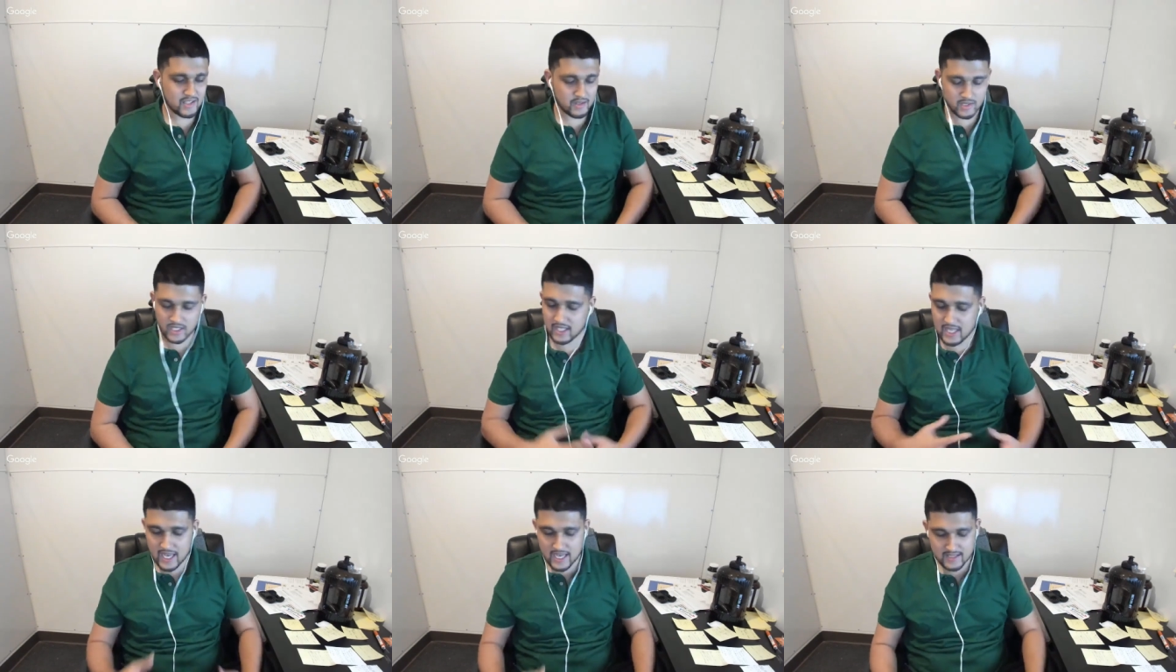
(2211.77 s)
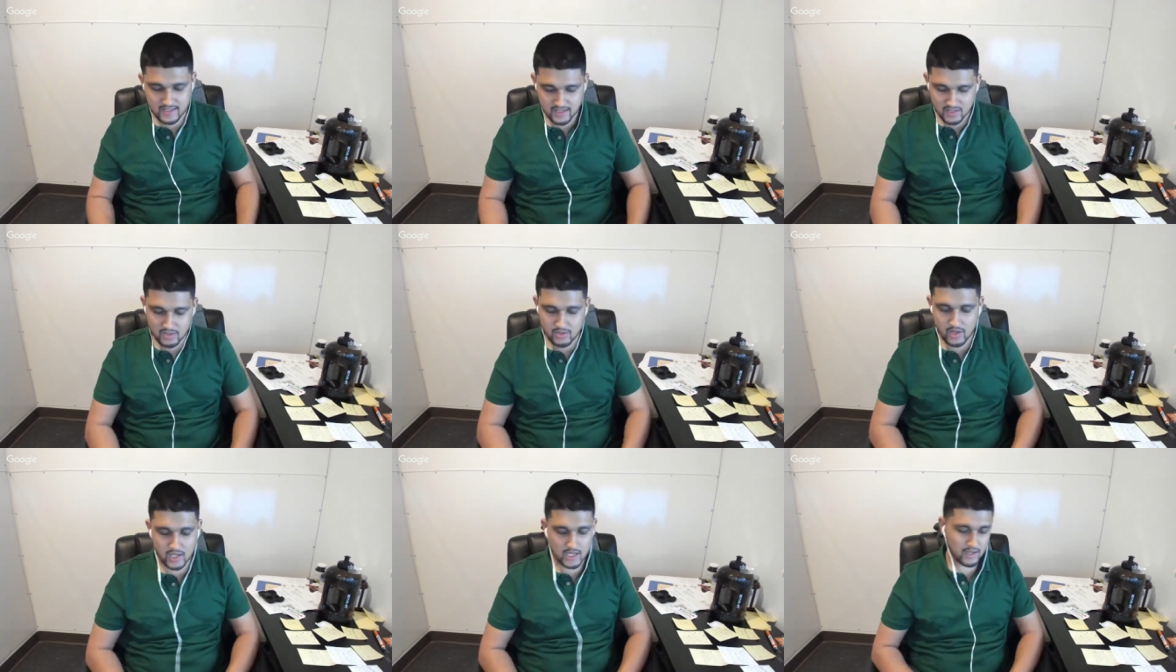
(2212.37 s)
I was like, yes, this is
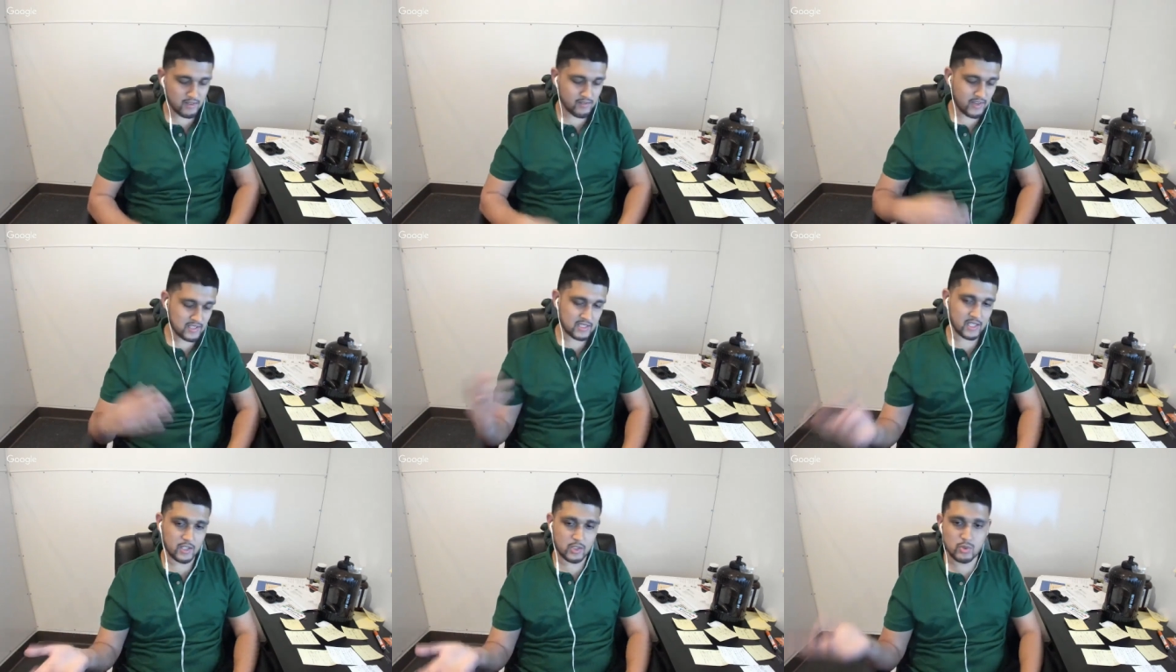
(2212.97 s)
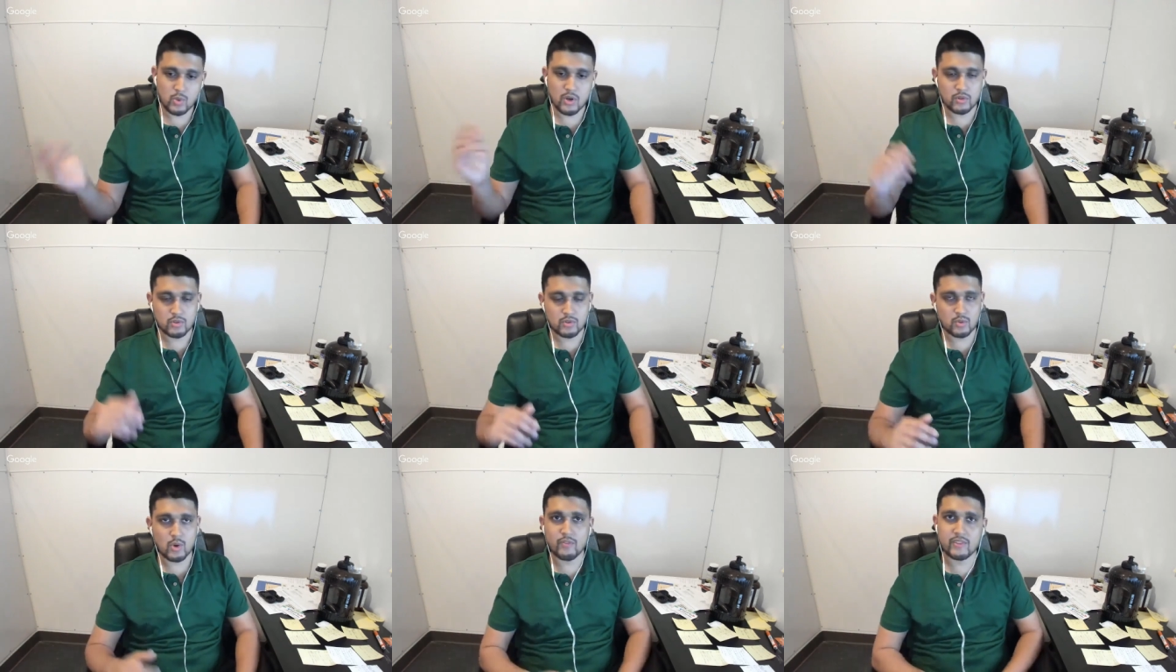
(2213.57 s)
great. I invested like twelve
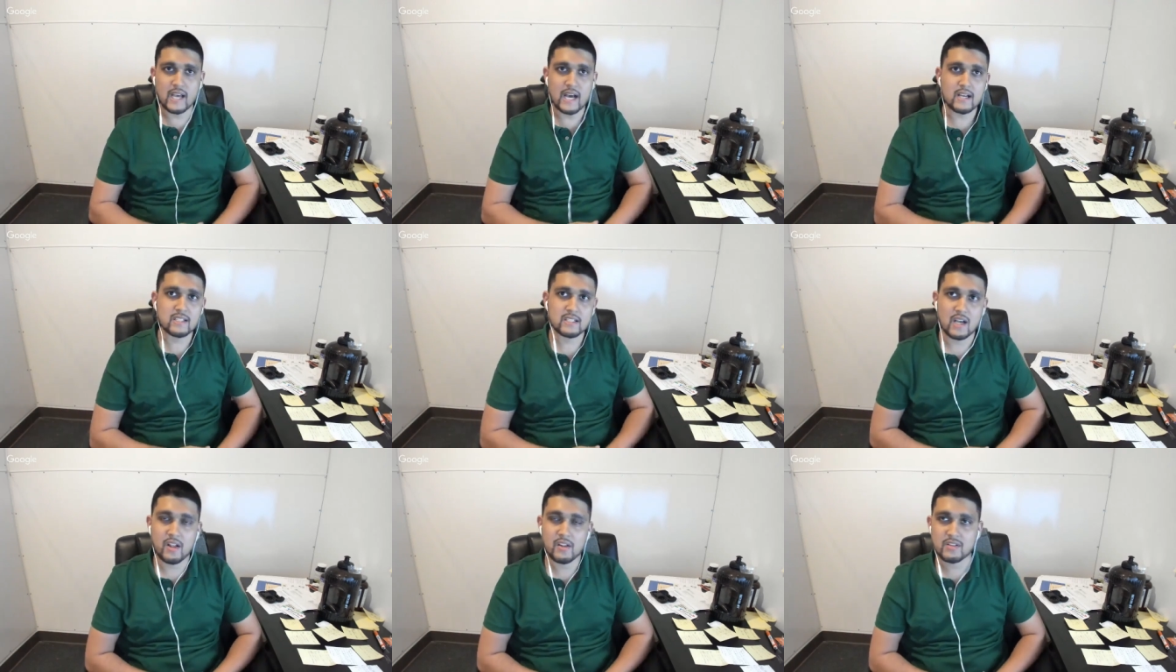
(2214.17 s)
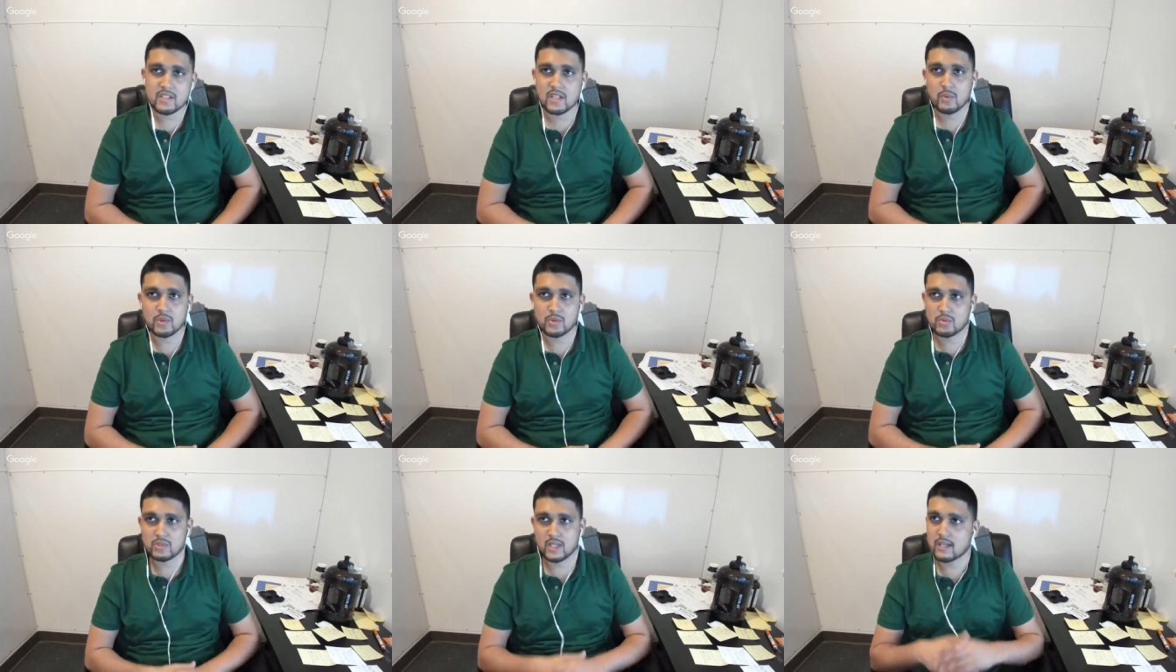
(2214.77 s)
thousand dollars in it,
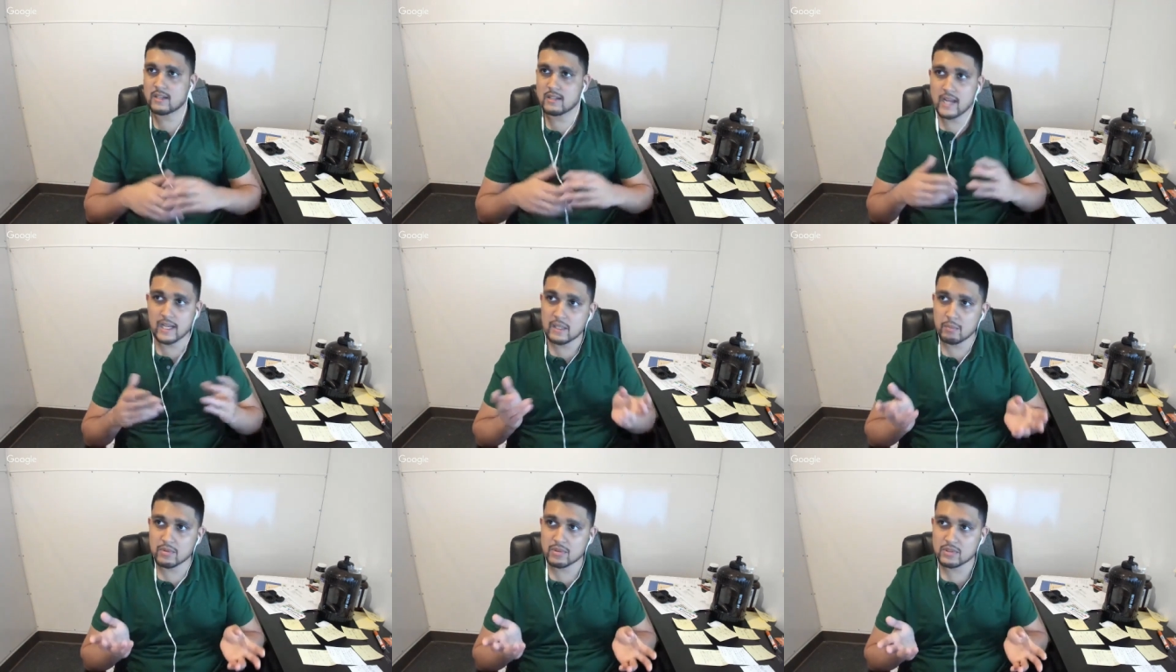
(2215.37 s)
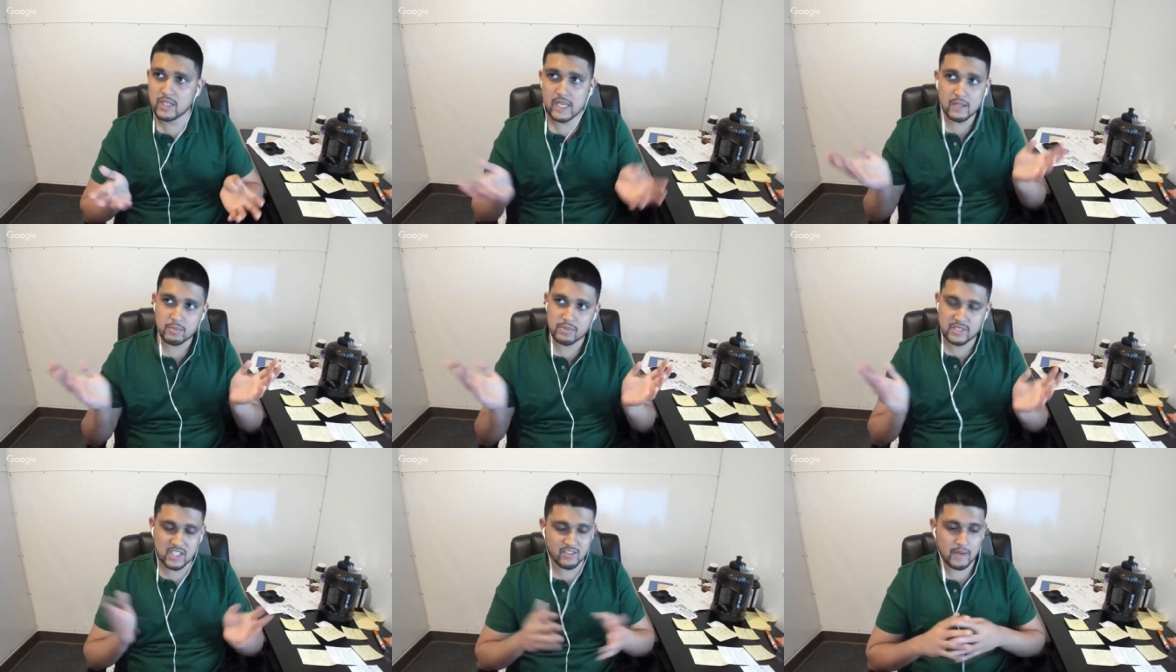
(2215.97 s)
which was like ninety percent, eighty
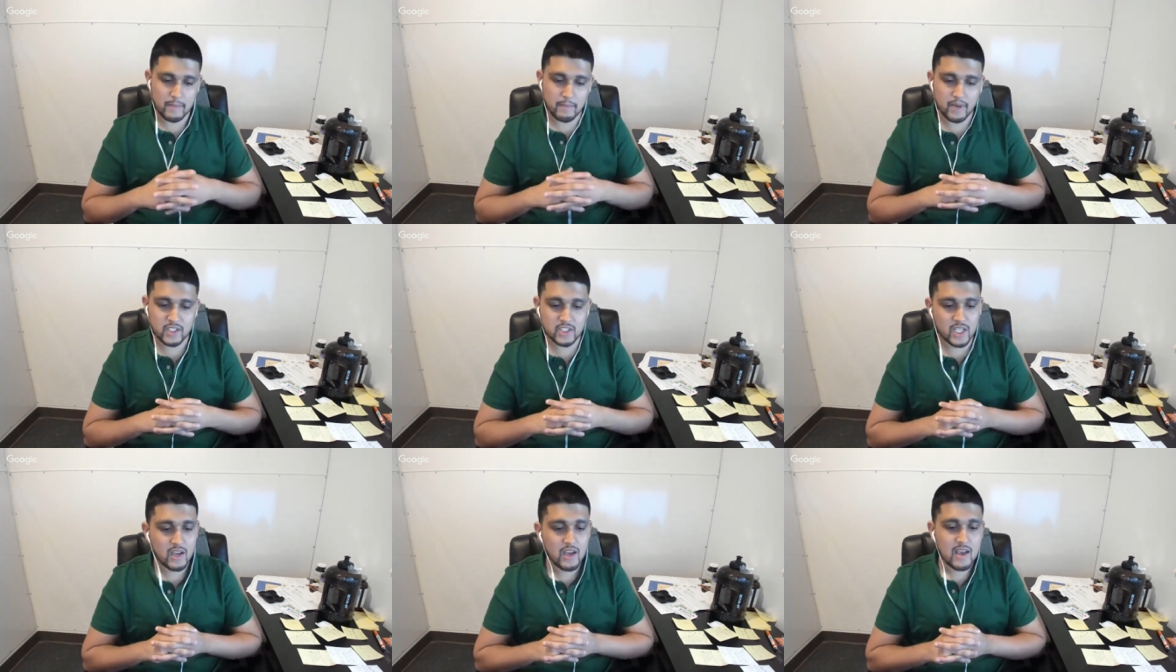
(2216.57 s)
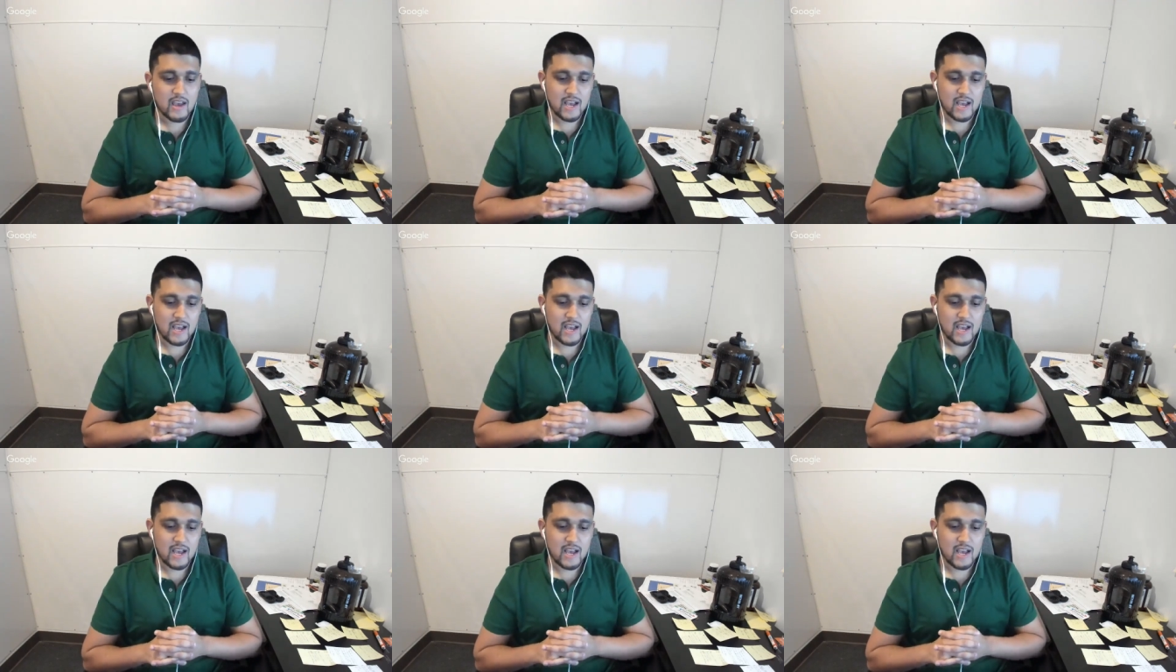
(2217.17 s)
percent of my budget.